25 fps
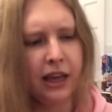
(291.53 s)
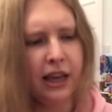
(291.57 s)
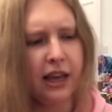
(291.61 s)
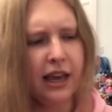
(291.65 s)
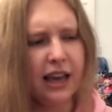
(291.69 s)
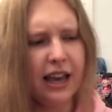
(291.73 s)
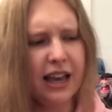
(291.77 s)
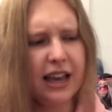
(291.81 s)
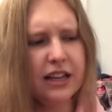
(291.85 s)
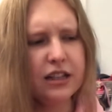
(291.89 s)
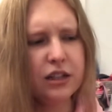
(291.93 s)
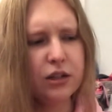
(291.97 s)

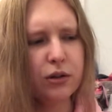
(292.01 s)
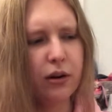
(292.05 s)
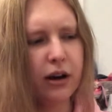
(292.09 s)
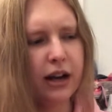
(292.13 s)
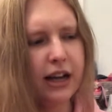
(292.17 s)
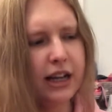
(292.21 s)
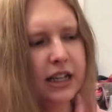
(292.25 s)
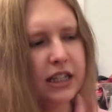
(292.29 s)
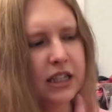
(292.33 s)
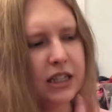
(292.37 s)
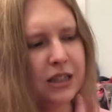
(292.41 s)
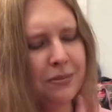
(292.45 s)
it is
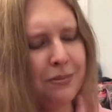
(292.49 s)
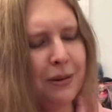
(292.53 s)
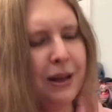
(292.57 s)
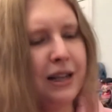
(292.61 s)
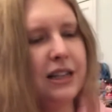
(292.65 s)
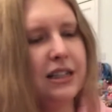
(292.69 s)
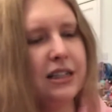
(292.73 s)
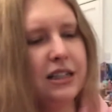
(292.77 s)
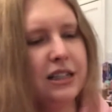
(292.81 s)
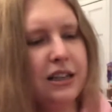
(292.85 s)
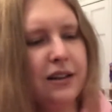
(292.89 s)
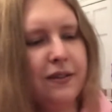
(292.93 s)
quite
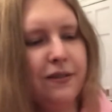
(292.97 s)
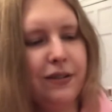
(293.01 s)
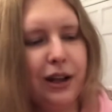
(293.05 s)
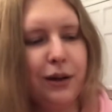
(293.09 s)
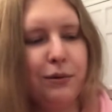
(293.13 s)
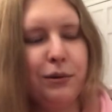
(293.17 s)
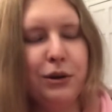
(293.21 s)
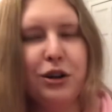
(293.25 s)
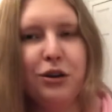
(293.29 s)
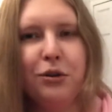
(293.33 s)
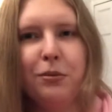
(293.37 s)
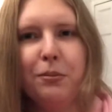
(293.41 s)
expensive,
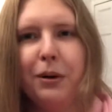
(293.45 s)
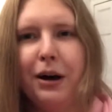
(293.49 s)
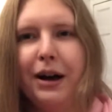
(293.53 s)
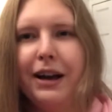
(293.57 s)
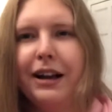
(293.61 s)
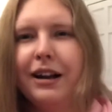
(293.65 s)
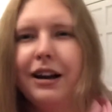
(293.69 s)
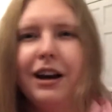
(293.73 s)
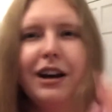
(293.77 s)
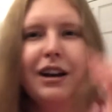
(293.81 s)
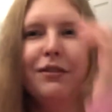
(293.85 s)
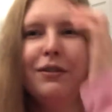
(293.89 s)
like when you're
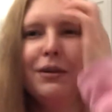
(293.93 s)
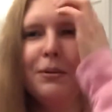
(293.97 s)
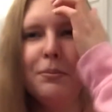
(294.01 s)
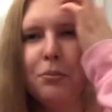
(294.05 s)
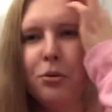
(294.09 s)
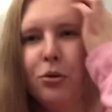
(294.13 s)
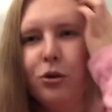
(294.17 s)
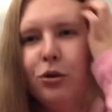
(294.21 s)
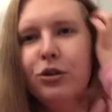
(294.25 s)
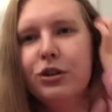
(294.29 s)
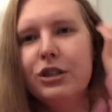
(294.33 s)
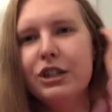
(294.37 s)
buying kind of
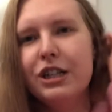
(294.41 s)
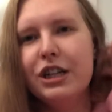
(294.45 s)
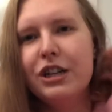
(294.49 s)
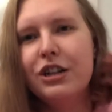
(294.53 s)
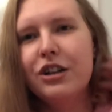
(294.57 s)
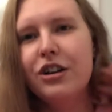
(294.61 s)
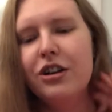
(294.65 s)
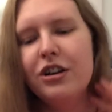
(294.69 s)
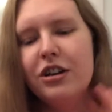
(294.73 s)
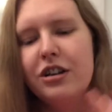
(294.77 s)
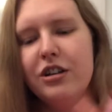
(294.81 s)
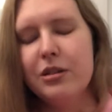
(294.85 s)

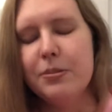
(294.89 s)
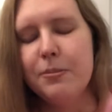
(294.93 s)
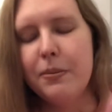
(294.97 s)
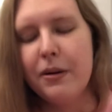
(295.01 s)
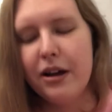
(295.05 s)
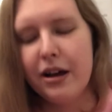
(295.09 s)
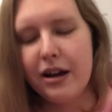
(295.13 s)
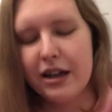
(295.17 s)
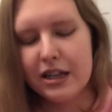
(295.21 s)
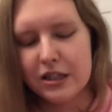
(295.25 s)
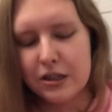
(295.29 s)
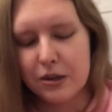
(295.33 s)
imported goods.
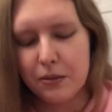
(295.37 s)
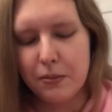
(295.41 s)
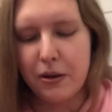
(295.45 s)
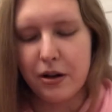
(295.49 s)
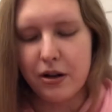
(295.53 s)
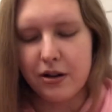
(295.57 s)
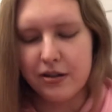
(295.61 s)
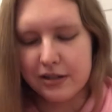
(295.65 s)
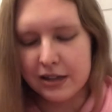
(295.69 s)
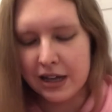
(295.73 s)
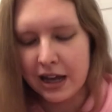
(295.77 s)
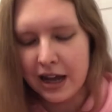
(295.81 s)
But I
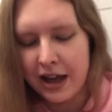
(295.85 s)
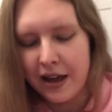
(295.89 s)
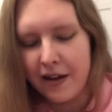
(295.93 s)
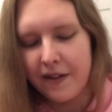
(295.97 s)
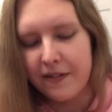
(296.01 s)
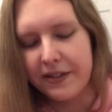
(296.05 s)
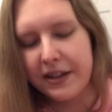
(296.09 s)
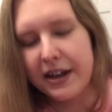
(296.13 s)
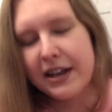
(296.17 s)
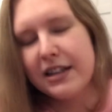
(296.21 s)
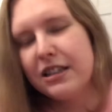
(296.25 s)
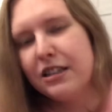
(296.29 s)
suppose
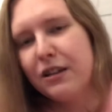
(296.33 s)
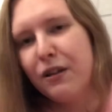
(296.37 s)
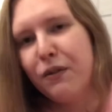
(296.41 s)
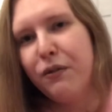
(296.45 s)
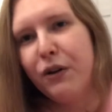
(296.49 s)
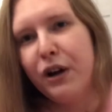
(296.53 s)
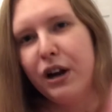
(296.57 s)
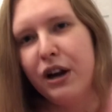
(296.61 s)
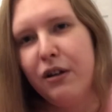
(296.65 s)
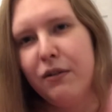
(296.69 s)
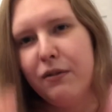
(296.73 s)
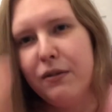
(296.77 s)
that's the
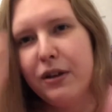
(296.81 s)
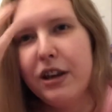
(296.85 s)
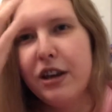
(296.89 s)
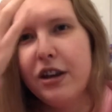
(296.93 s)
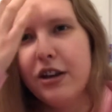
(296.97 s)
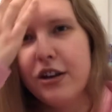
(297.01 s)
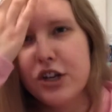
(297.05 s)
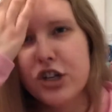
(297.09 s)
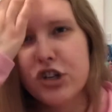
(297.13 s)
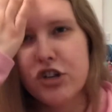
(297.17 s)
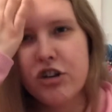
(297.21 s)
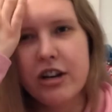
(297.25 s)
fun of it.
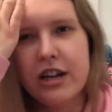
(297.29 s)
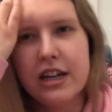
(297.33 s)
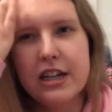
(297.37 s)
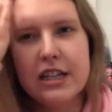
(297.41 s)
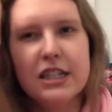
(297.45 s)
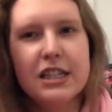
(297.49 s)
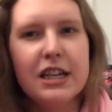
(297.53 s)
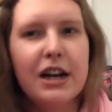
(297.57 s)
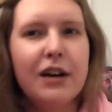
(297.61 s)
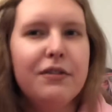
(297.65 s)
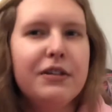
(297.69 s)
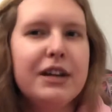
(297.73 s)
You can treat
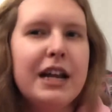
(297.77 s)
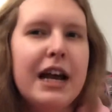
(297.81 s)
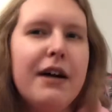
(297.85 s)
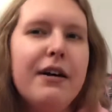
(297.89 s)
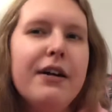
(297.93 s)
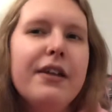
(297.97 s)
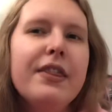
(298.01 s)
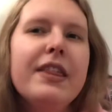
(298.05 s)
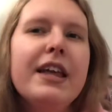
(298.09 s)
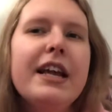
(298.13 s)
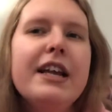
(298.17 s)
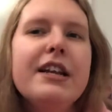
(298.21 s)
yourself
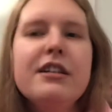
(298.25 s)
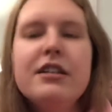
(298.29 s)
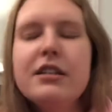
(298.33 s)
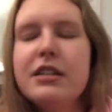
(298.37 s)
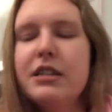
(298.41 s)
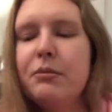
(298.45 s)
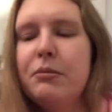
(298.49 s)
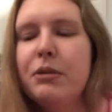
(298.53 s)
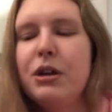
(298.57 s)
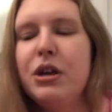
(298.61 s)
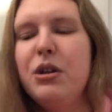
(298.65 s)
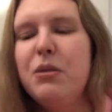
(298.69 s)
now and then to
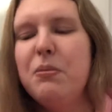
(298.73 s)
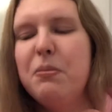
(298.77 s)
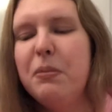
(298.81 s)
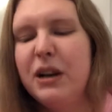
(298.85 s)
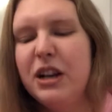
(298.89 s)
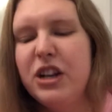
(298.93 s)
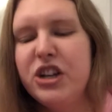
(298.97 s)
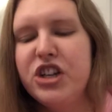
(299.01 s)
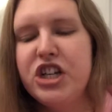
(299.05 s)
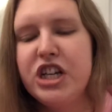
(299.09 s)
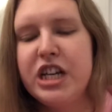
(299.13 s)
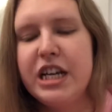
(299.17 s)
some cute
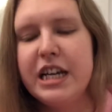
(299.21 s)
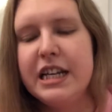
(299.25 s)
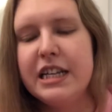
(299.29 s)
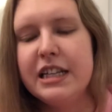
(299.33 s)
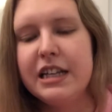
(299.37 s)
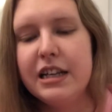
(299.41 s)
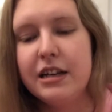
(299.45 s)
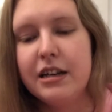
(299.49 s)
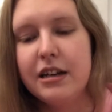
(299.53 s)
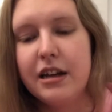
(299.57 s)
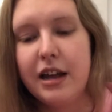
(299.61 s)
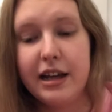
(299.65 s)

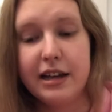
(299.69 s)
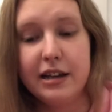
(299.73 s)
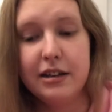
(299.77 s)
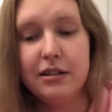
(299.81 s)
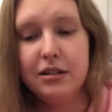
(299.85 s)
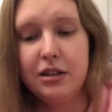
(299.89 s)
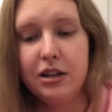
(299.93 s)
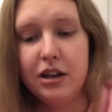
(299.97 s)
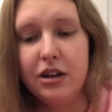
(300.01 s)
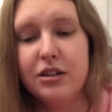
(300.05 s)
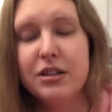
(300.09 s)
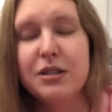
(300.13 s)
plushies and, like,
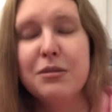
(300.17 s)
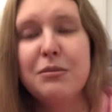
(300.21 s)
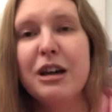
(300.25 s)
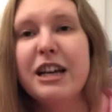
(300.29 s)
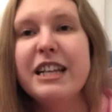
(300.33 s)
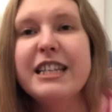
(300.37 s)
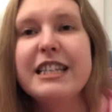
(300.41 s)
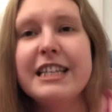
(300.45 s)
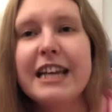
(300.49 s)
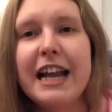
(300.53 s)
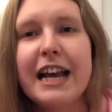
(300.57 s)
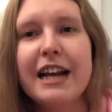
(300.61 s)
you know, some
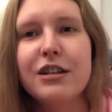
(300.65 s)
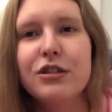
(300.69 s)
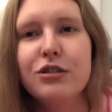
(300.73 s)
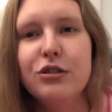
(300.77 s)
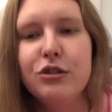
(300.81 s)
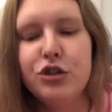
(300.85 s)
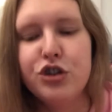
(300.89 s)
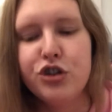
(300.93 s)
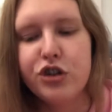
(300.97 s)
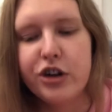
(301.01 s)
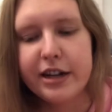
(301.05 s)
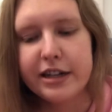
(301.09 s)
nice snacks
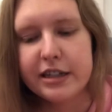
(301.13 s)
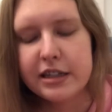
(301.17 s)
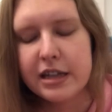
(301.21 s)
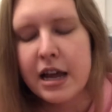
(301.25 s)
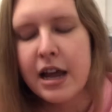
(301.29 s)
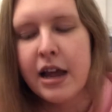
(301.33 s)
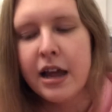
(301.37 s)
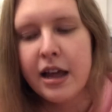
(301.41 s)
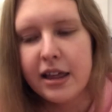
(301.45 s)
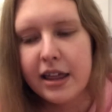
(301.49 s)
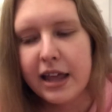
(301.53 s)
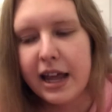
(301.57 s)
or drinks.
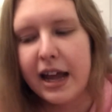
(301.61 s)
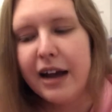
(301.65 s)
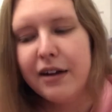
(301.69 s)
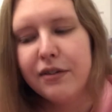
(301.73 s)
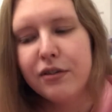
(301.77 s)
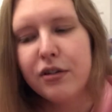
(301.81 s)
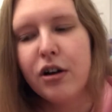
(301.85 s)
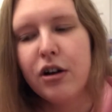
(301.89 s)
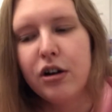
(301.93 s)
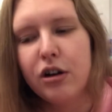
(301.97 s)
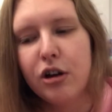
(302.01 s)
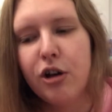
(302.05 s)
They
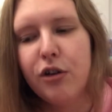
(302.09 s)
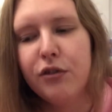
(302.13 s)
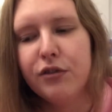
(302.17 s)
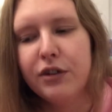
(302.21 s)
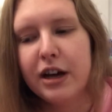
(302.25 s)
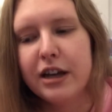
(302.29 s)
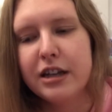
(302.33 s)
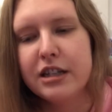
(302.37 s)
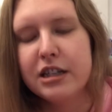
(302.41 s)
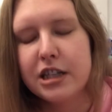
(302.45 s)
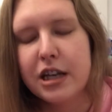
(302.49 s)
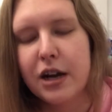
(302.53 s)
have got a lot of
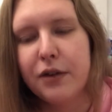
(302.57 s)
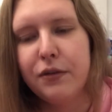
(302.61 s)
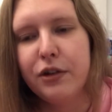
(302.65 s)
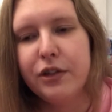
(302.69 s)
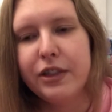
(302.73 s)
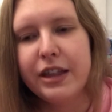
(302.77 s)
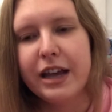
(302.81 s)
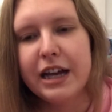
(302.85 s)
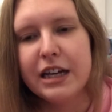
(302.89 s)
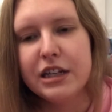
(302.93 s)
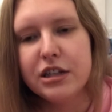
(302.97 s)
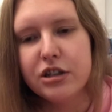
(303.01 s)
nice stuff
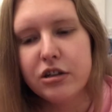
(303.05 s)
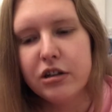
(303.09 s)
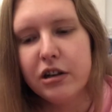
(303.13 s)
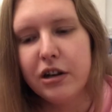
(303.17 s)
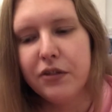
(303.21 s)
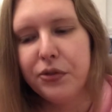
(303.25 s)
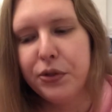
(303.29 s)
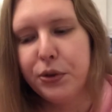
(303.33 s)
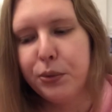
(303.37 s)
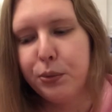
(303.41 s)
on there. I do love the